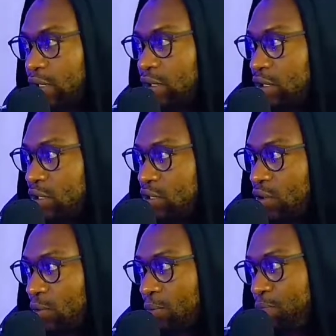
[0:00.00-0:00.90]

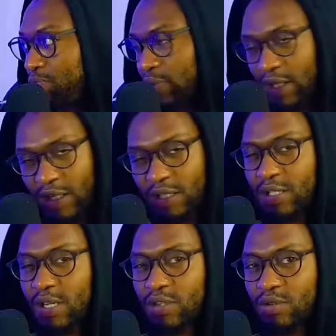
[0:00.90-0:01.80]
So in this
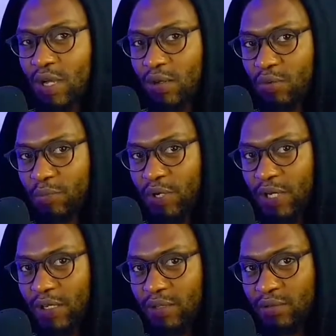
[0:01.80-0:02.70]
case, you can't compare
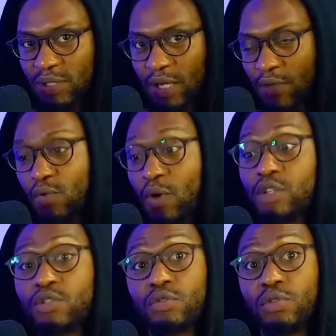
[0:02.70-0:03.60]
that. Like, if you want
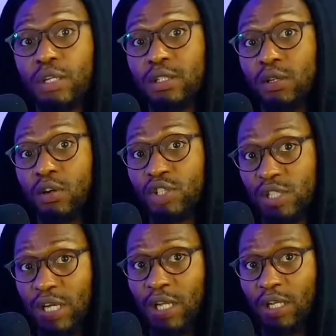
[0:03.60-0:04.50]
to look at it
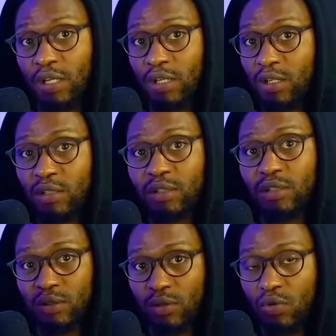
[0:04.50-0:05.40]
logically,
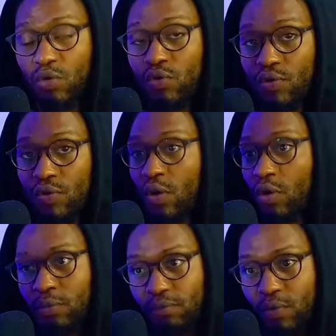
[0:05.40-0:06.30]
go
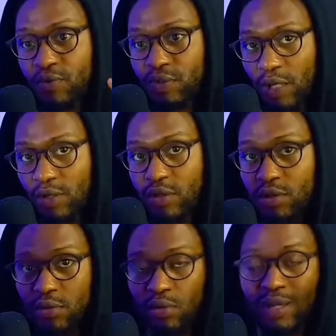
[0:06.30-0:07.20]
on both
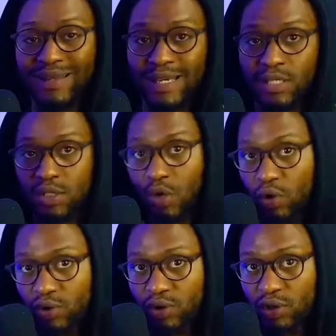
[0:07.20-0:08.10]
channels, look at their
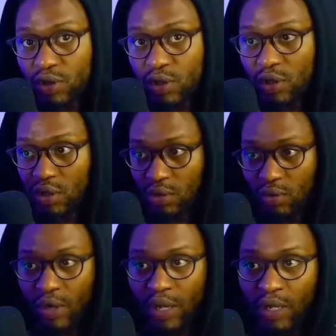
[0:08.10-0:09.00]
songs,
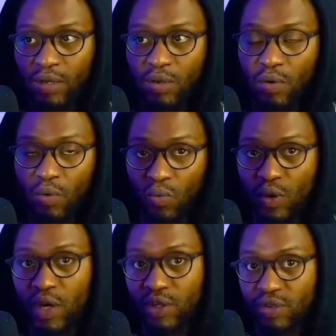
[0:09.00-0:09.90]
look at
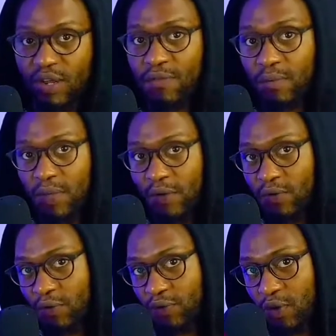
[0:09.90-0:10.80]
where the traffic may have
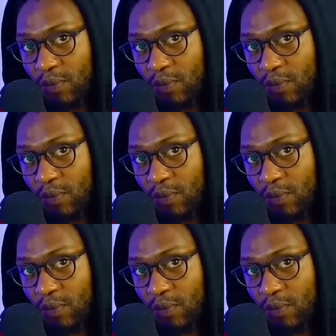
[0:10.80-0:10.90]
come from,